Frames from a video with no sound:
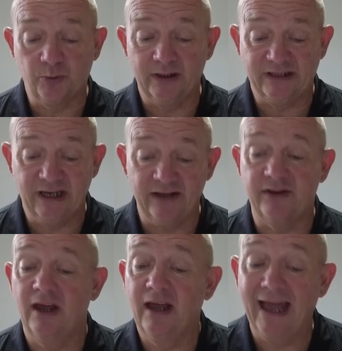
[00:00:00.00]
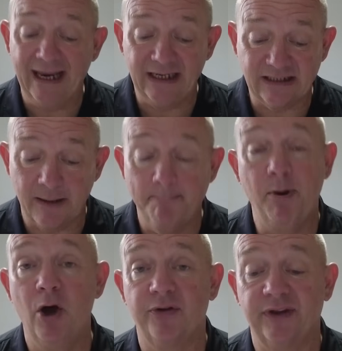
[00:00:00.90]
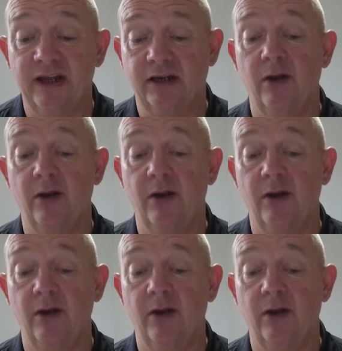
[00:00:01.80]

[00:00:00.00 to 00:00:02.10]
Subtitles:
28th, A's birthday.